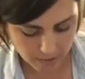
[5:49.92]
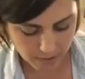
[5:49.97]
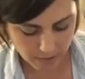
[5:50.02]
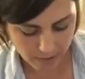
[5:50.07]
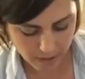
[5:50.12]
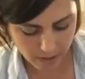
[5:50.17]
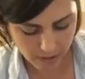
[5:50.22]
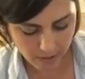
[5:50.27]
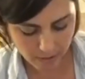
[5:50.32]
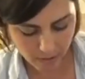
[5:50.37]

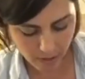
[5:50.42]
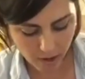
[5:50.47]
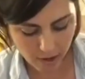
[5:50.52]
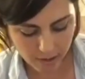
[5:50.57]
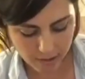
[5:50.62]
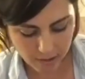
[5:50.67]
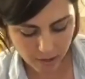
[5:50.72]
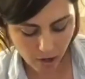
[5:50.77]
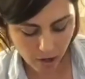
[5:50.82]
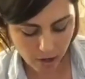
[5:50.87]
there you got
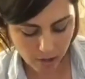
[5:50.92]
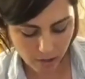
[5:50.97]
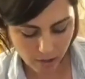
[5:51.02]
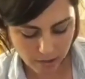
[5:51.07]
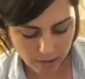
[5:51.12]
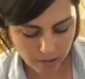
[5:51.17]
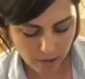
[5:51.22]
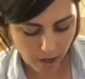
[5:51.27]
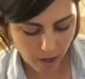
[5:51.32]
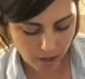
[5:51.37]
tartare
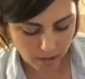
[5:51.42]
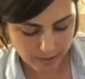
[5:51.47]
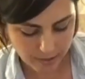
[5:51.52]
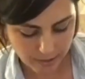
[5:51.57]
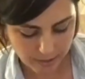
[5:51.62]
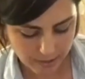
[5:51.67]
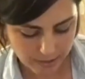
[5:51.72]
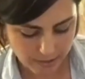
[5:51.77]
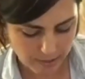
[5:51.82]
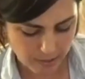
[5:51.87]
sauce.
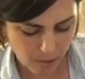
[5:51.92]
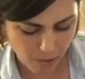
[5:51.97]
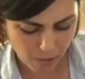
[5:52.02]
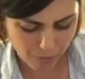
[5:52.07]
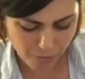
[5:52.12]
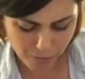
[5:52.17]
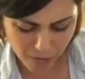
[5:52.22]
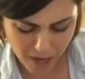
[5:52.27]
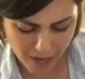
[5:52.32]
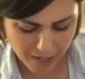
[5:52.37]
It's so
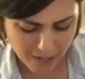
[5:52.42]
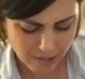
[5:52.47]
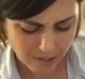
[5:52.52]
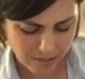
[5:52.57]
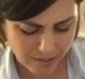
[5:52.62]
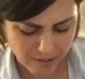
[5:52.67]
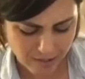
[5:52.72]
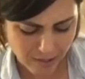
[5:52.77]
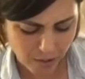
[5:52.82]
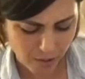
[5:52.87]
fresh and
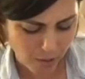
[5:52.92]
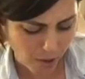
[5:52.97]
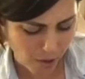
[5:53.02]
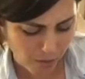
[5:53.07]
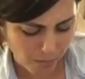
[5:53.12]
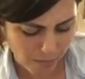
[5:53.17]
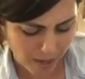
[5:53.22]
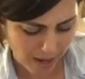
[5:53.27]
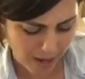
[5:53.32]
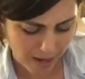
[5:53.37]
so
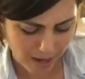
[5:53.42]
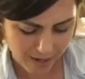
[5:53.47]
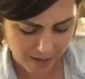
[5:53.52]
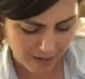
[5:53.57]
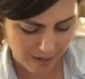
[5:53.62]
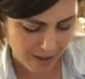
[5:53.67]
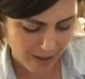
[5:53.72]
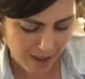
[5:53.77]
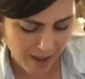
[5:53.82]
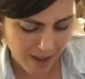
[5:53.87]
homemade,
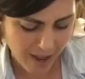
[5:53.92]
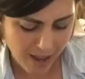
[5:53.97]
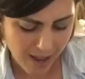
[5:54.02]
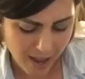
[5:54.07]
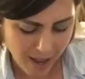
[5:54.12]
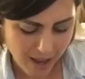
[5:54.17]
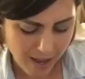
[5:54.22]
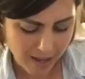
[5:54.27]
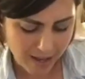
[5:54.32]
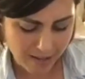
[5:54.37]

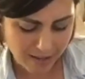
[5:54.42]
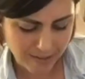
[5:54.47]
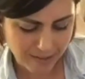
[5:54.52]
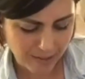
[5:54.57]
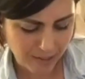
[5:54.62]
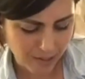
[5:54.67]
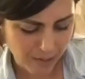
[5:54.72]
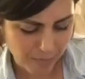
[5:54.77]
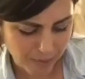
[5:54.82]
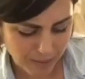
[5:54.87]
and it's
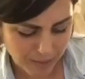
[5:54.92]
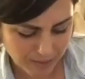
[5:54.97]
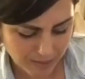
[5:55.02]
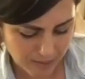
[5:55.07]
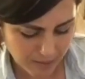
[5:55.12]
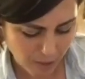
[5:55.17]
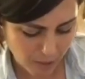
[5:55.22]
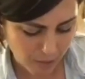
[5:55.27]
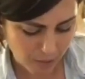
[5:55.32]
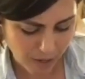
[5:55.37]
going to be
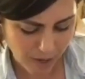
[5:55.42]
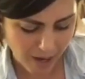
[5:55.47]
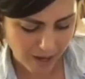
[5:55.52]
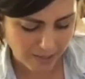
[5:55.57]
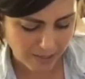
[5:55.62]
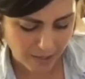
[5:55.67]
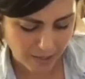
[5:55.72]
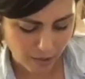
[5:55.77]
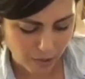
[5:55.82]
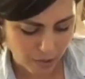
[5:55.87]
so nice.
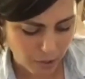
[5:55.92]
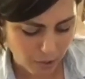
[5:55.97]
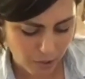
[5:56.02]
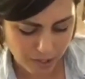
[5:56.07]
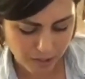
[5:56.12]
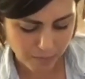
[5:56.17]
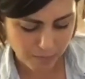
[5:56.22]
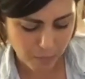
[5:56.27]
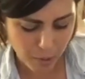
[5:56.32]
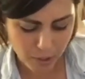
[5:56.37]
So you
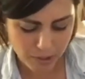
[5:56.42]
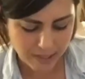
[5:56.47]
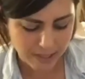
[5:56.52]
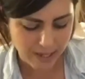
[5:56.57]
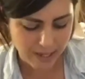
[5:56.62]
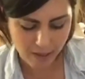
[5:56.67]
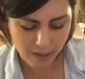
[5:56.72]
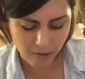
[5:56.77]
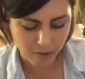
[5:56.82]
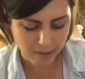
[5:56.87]
could put
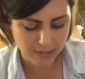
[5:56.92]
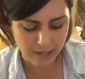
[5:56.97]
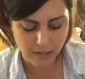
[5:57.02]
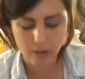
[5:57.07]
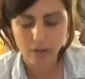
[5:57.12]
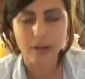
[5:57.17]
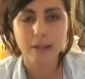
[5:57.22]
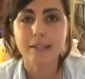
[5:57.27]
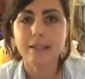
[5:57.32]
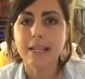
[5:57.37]
together a dinner
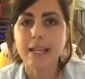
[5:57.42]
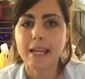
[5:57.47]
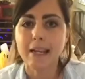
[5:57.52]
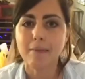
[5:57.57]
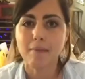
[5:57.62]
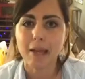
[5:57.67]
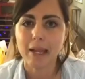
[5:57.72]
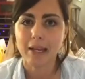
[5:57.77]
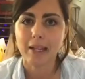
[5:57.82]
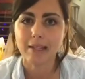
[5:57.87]
in 10
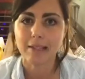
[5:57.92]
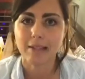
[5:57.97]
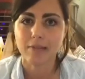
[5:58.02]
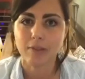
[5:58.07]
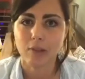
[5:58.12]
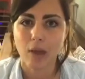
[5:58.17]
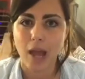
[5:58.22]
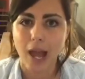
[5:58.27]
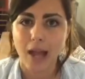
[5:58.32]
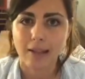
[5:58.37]
minutes if
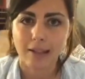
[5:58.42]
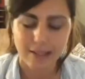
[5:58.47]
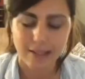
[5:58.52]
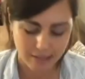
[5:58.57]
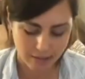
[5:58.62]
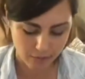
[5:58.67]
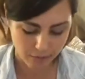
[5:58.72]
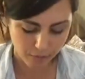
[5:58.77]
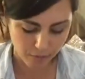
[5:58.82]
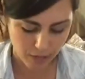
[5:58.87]
you had this in
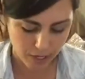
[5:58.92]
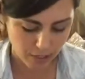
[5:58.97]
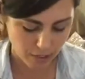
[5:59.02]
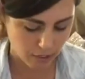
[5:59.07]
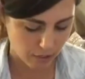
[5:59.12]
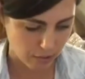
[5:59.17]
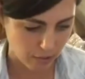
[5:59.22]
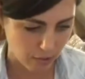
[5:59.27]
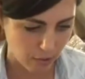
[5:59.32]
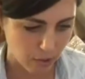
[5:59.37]
the fridge. So
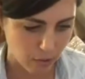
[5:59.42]
do